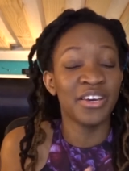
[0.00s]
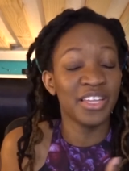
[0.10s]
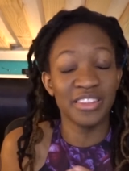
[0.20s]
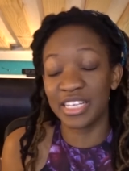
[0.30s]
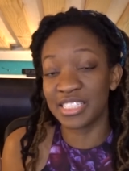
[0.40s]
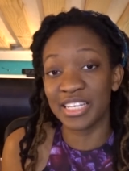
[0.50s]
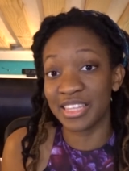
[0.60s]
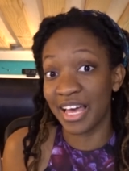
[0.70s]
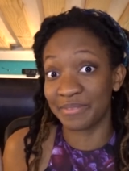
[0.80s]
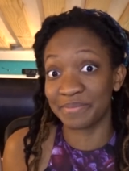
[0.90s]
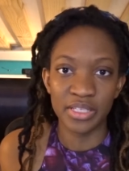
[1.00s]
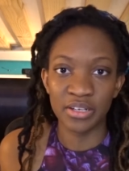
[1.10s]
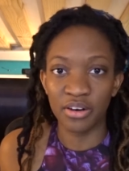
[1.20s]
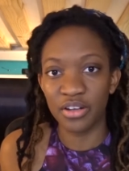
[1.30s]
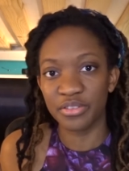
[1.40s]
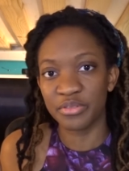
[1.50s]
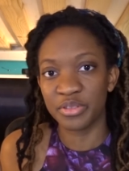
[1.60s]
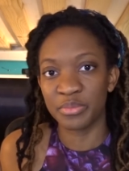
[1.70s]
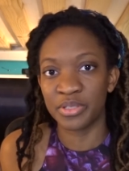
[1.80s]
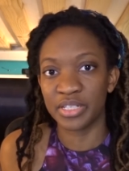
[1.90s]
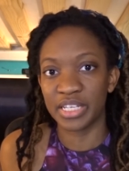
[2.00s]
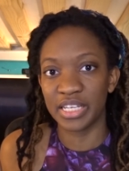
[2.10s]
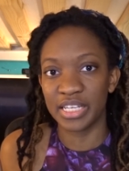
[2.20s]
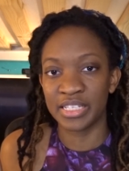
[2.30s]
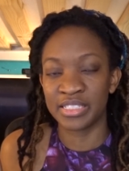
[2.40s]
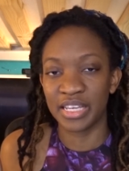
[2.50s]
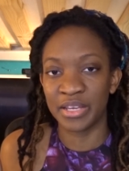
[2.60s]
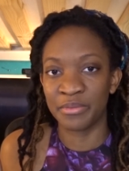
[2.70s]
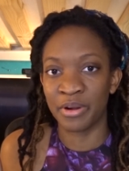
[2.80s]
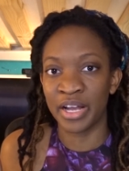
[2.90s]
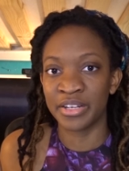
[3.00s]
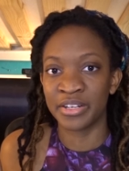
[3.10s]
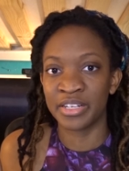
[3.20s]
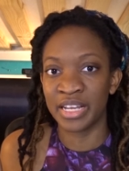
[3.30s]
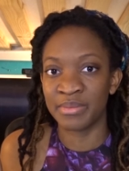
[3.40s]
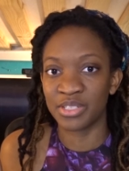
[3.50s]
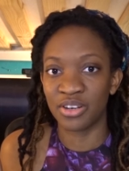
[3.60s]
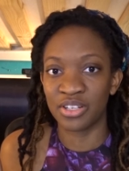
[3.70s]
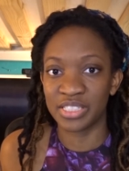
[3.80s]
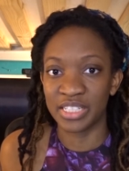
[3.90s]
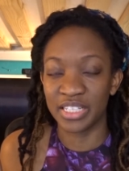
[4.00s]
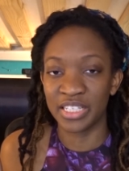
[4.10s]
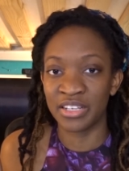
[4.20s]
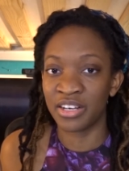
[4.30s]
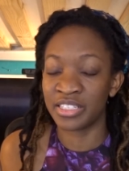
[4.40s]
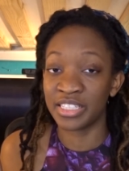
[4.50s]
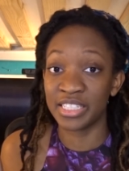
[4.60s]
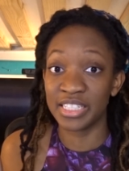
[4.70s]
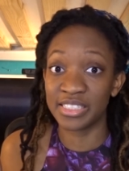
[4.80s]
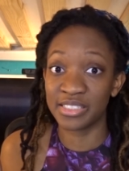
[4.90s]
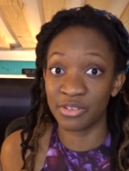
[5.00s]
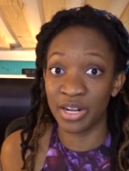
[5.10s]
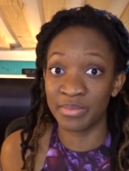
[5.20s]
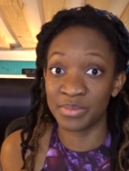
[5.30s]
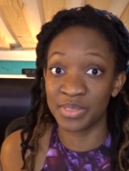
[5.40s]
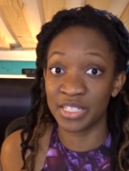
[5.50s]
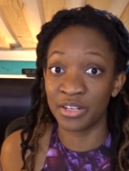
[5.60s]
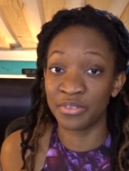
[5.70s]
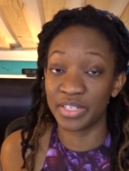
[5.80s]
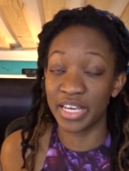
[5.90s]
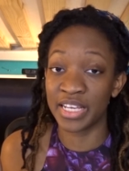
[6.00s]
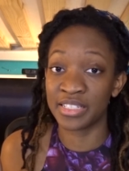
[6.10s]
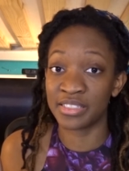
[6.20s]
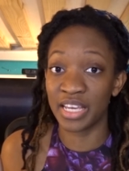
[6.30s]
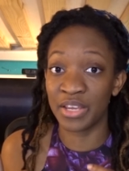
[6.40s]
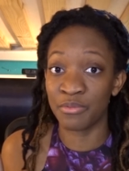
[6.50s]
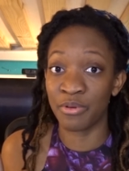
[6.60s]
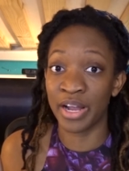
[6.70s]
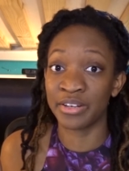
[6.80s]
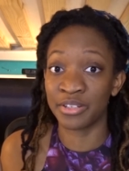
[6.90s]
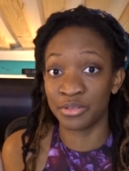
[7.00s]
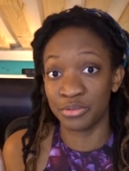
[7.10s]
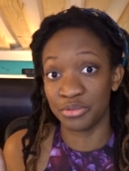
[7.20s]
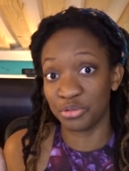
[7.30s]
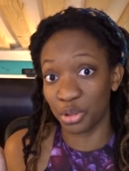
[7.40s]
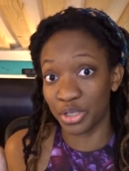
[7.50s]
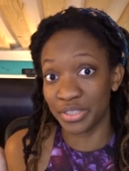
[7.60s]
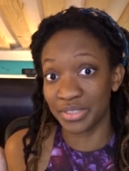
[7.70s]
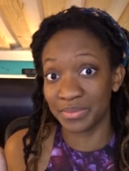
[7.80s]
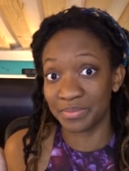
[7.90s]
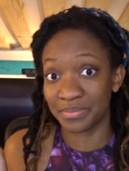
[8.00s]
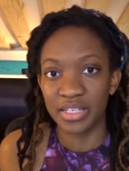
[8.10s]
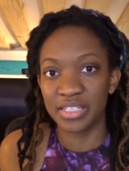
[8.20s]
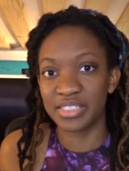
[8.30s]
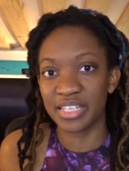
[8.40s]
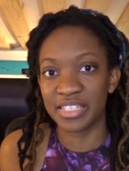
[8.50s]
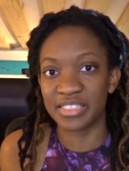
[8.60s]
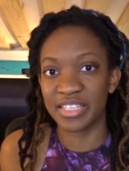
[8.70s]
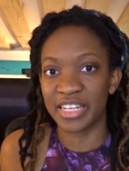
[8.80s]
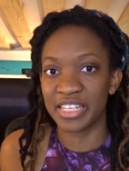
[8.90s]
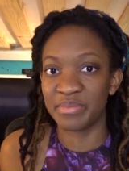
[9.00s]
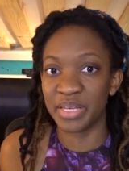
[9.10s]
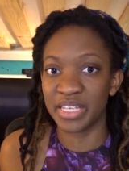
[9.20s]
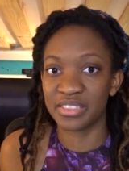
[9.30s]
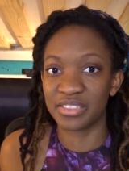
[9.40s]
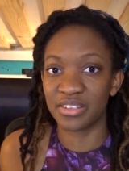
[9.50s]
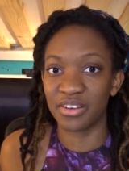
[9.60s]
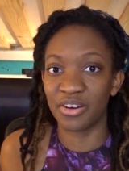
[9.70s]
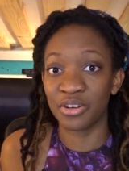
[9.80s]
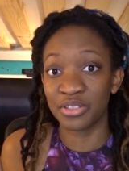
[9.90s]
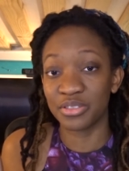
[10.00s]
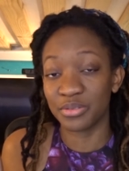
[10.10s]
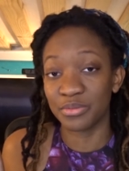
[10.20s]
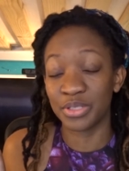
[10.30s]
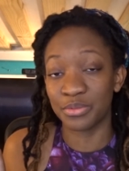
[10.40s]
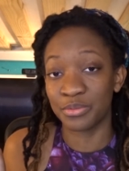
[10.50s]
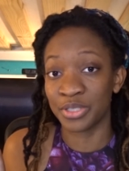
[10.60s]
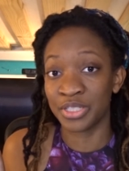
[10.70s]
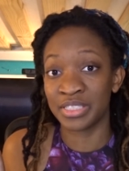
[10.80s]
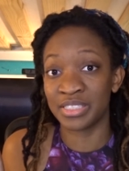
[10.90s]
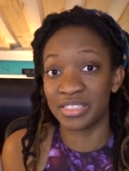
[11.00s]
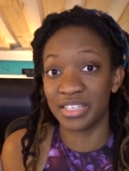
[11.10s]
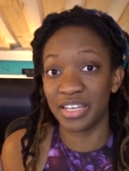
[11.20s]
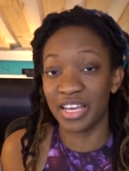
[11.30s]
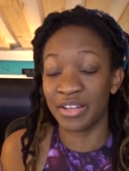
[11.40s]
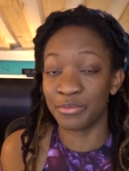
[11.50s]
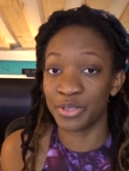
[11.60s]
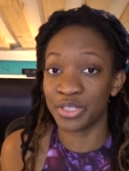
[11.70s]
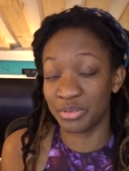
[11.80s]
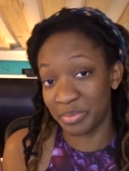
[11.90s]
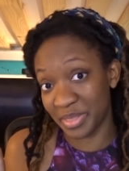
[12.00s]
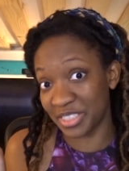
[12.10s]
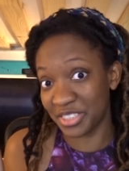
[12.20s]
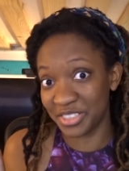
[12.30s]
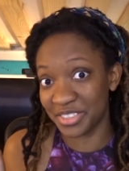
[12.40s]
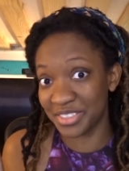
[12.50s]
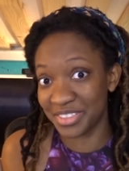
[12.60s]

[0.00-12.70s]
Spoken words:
and things like that. The author of the book is a writer named Austin Kleon, and he describes himself as a writer who draws. He says that he makes art with words and words with pictures.